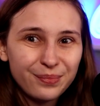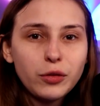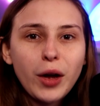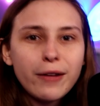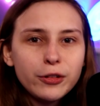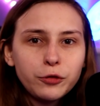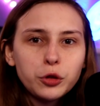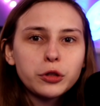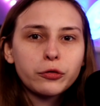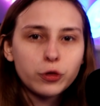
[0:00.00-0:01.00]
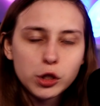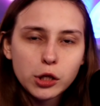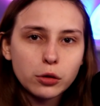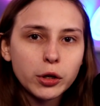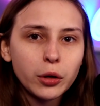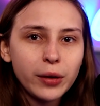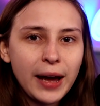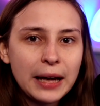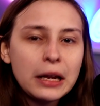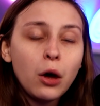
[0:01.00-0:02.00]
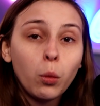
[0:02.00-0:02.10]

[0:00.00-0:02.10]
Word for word: If you haven't viewed the first tutorial yet,